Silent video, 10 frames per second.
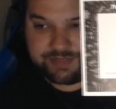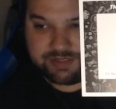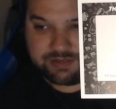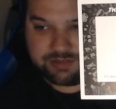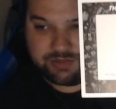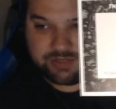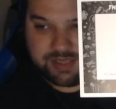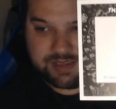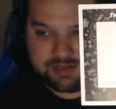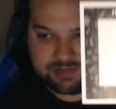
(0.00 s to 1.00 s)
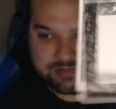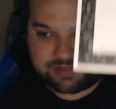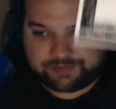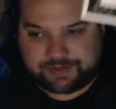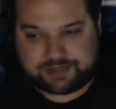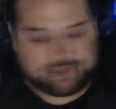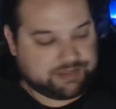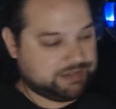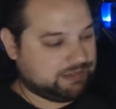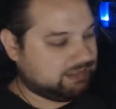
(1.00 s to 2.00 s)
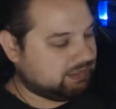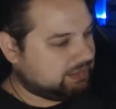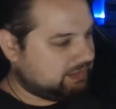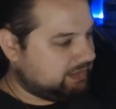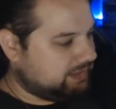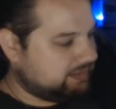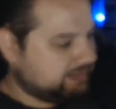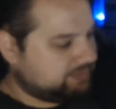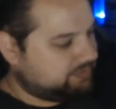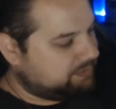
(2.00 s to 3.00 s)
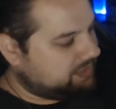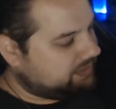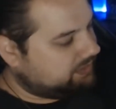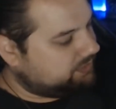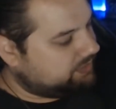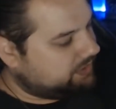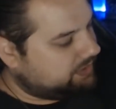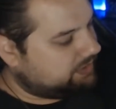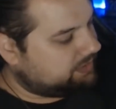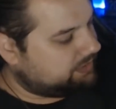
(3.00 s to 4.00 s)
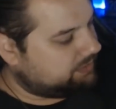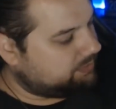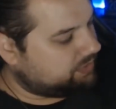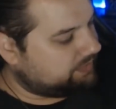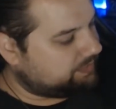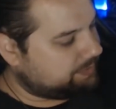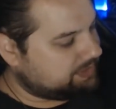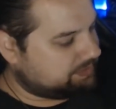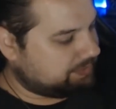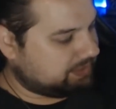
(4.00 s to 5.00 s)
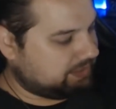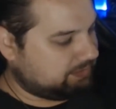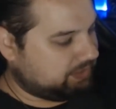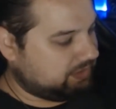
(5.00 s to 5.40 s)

look at your stuff online. Thanks for being a looter. More information about the epic gear you